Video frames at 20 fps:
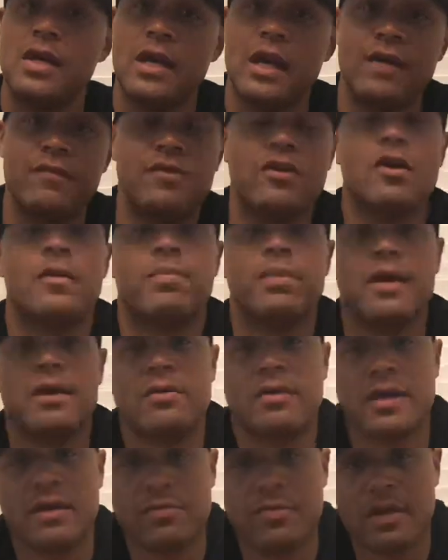If you don't plan
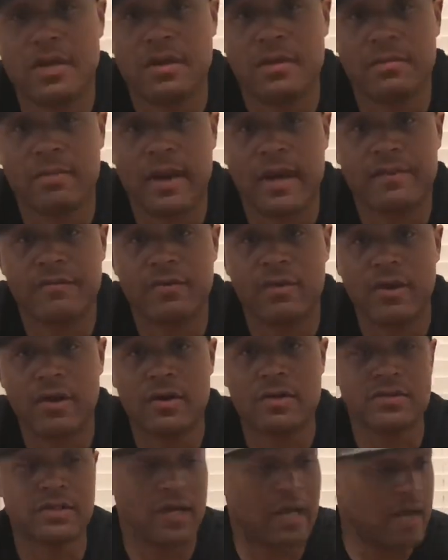on getting rid of your bike for a
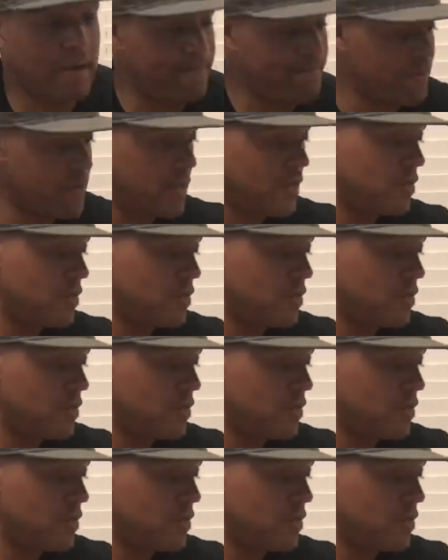long time,